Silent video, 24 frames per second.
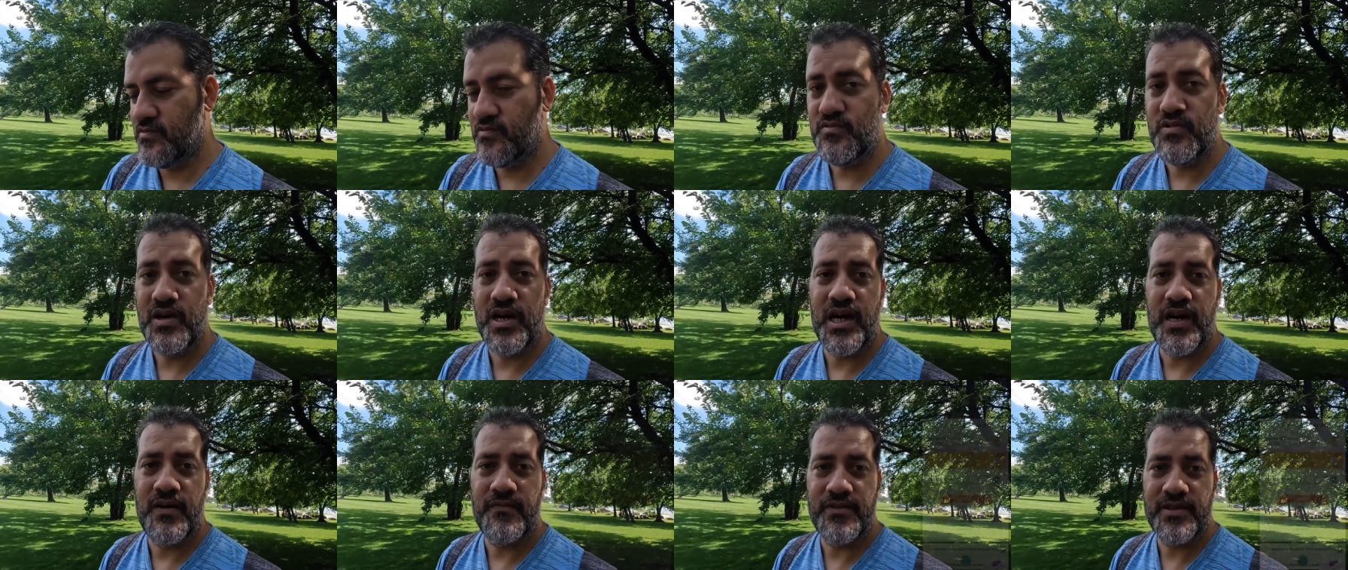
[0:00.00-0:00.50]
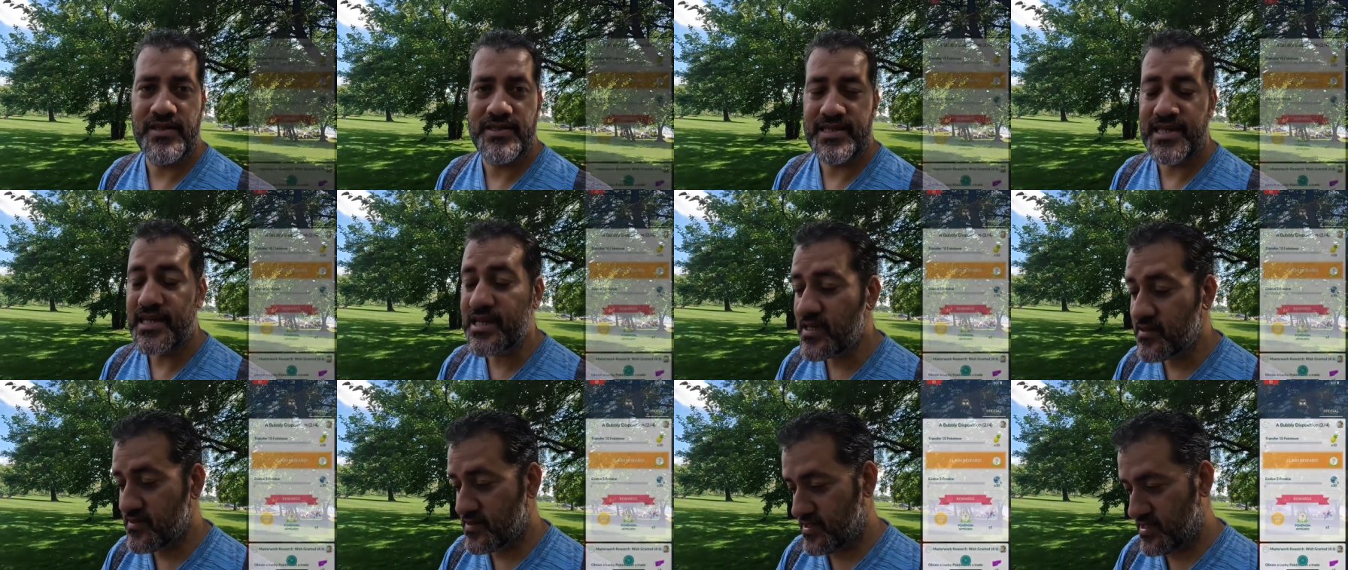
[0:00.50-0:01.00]
Do have the
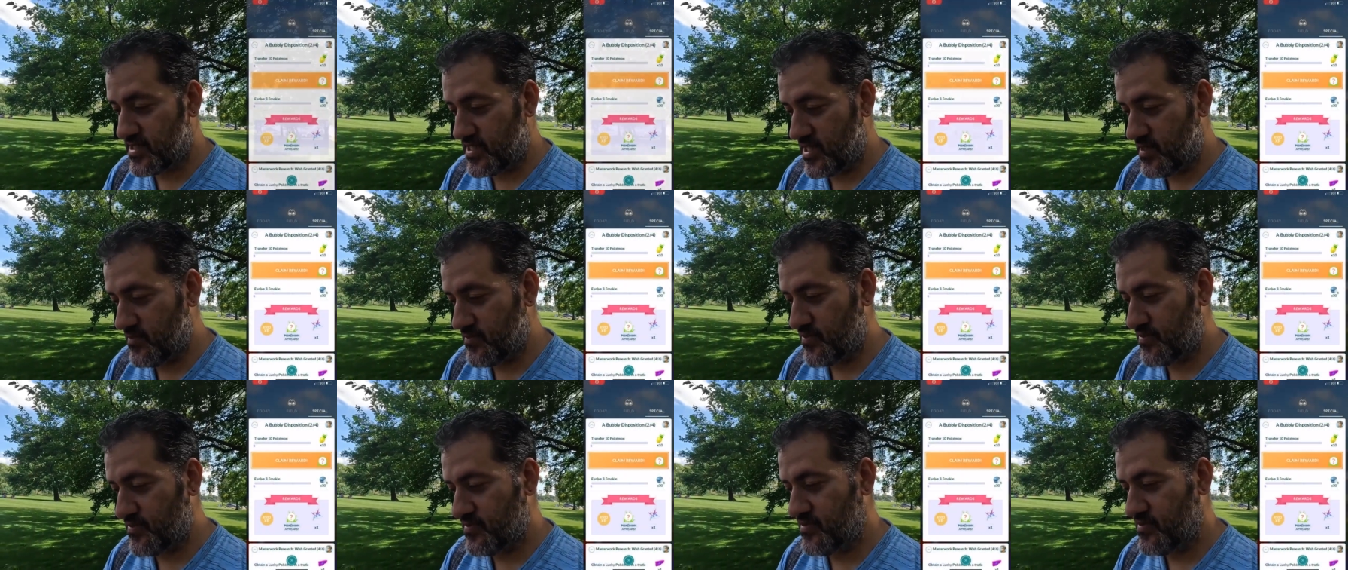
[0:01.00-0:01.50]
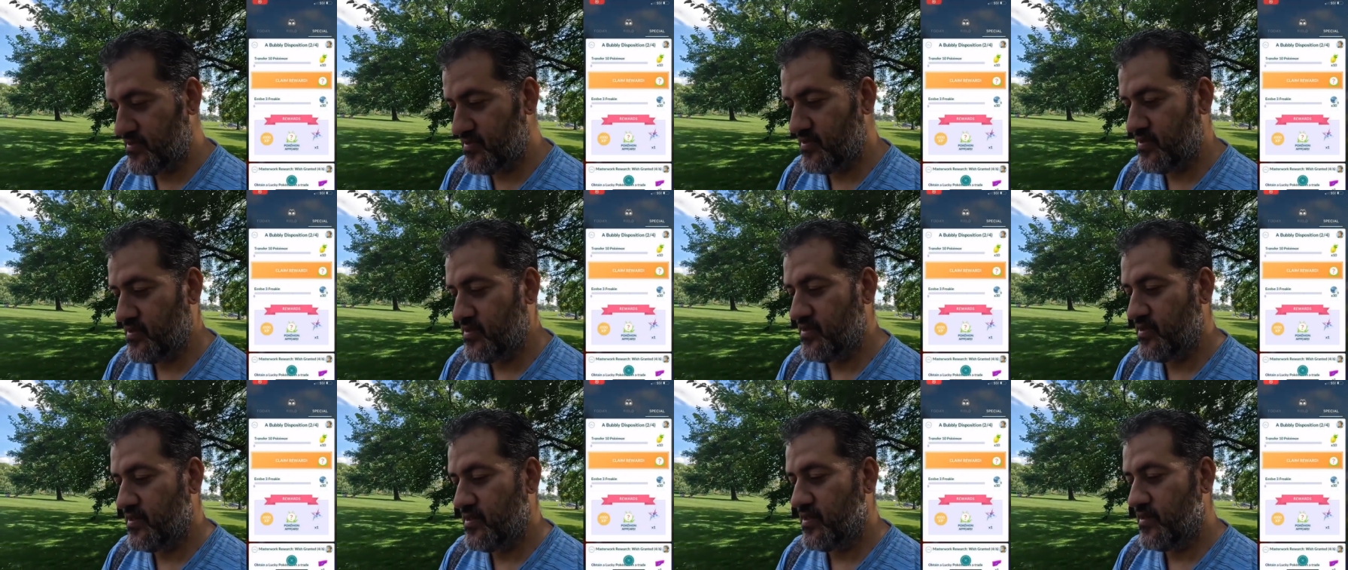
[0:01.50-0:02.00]
second step.
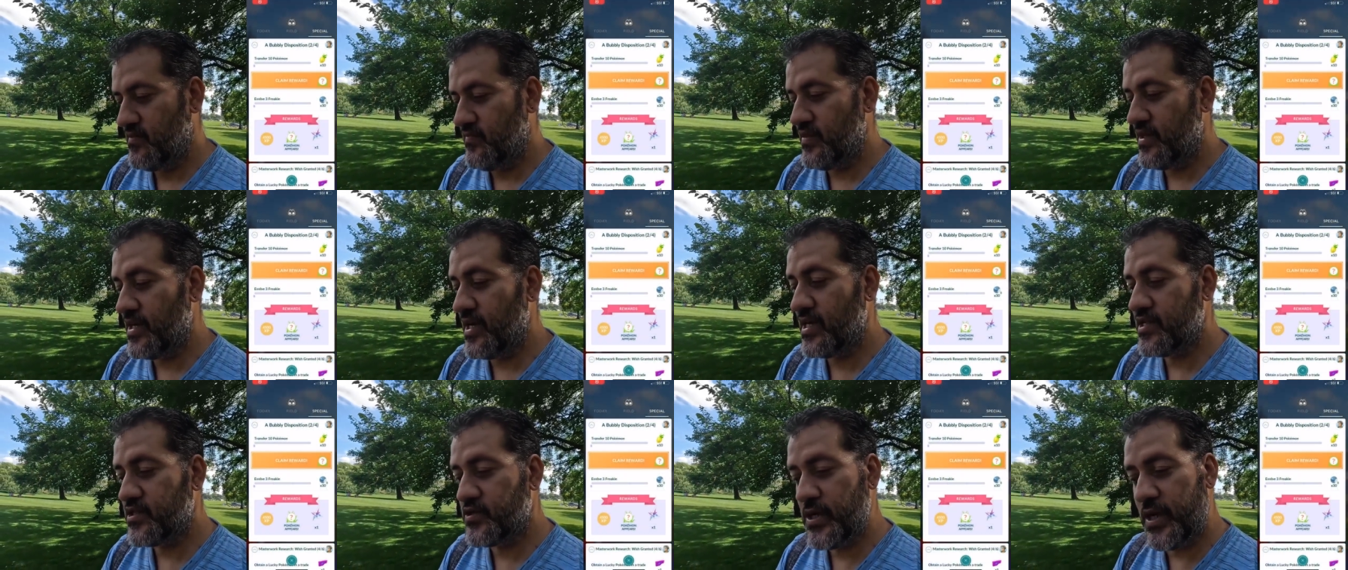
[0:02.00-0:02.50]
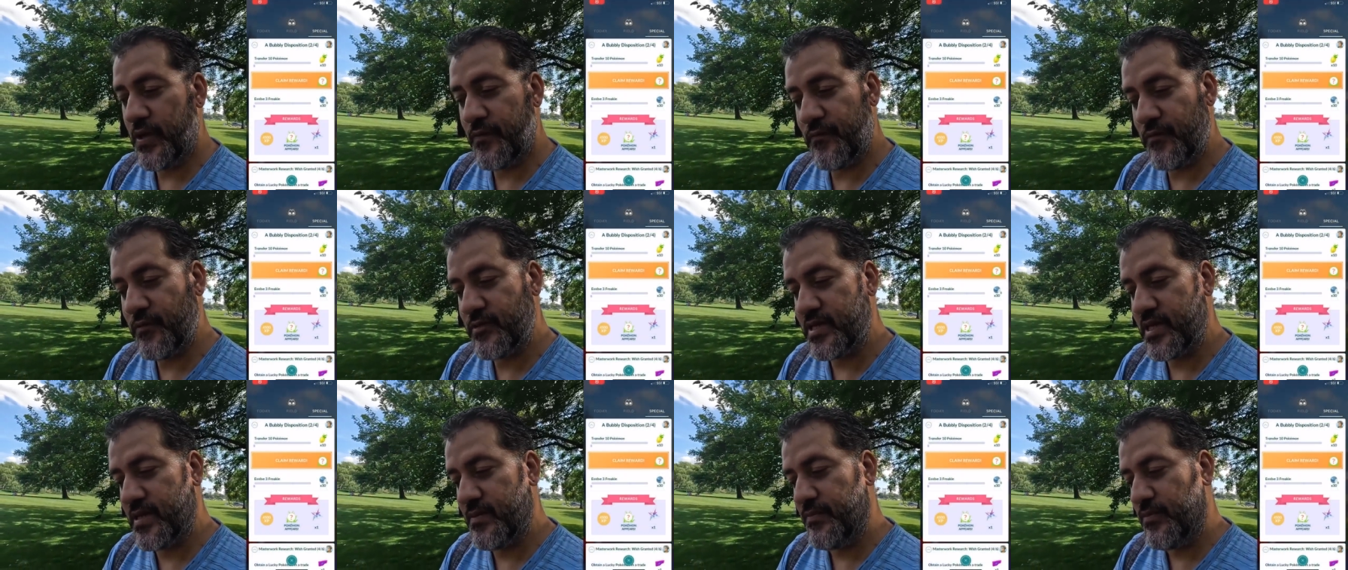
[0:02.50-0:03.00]
We got
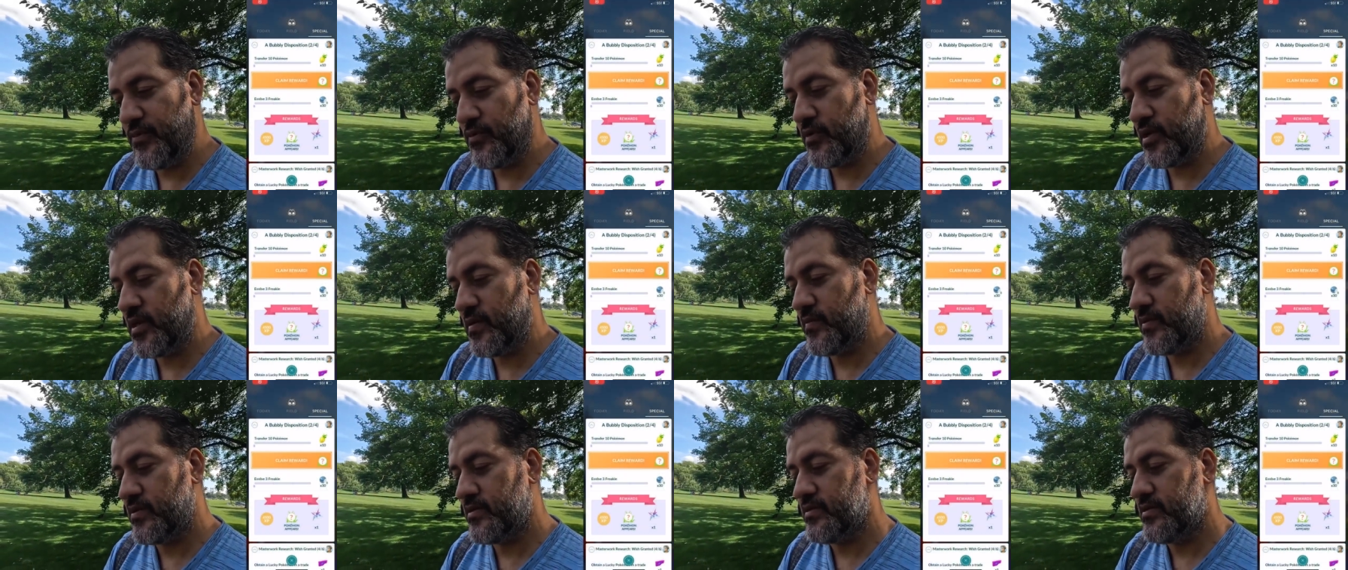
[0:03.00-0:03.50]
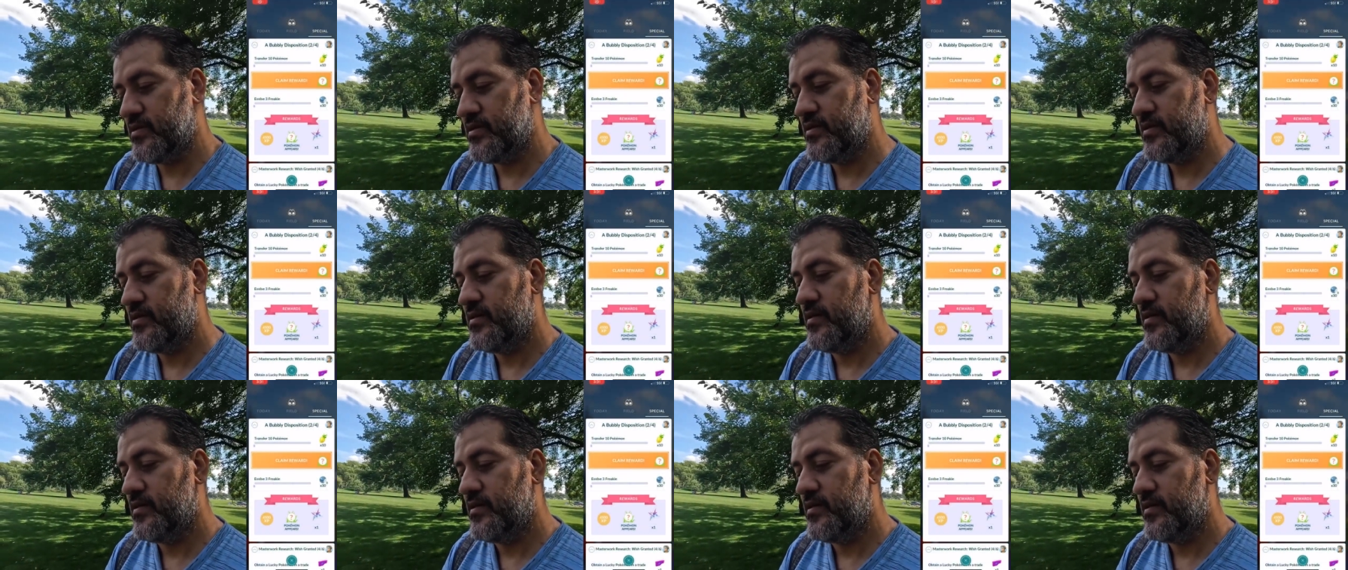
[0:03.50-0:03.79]
transfer ten Pokemon,